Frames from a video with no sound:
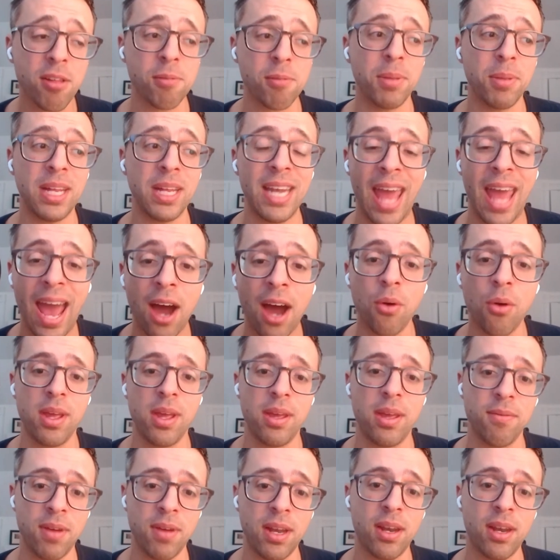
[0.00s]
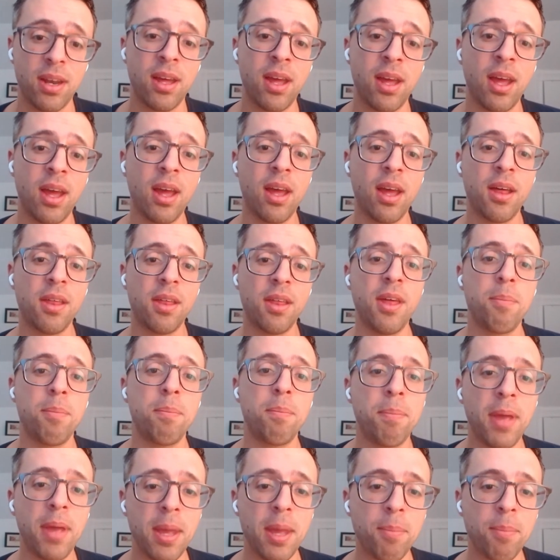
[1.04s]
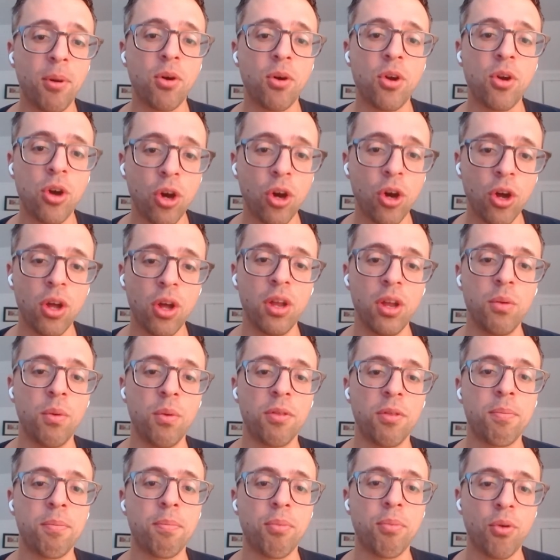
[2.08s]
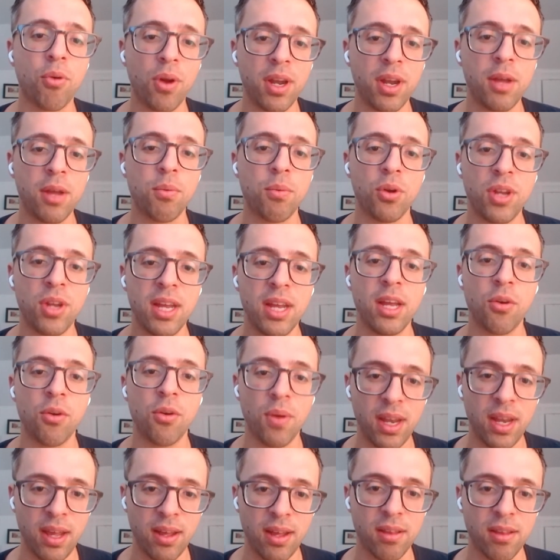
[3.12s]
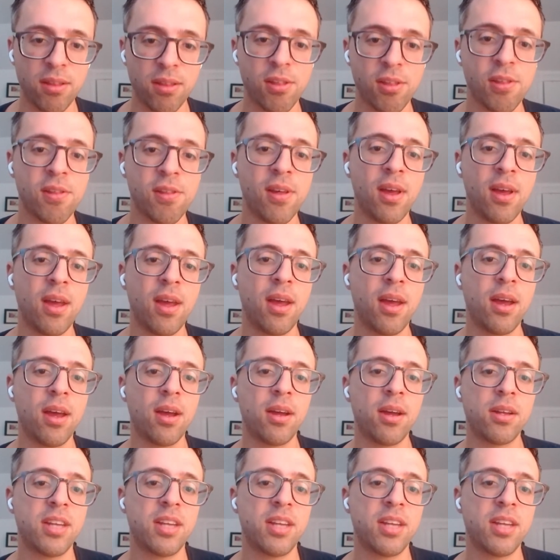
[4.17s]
plausibly now, even that people could, with pretty routine ingredients,